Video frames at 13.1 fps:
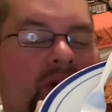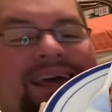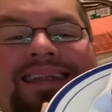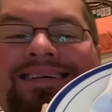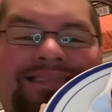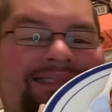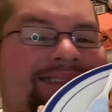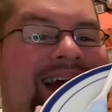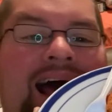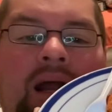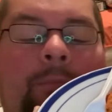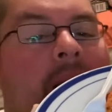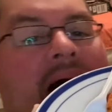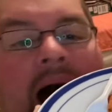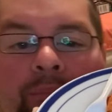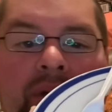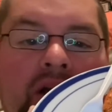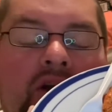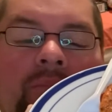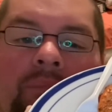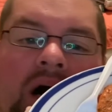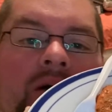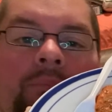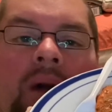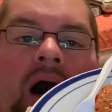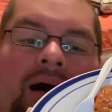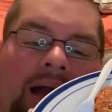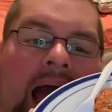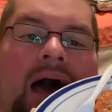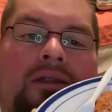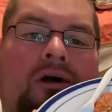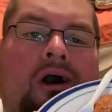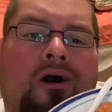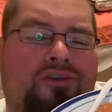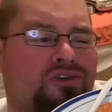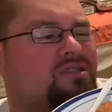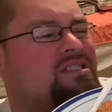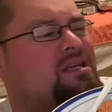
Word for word: It is not a popular mukbang at all. You see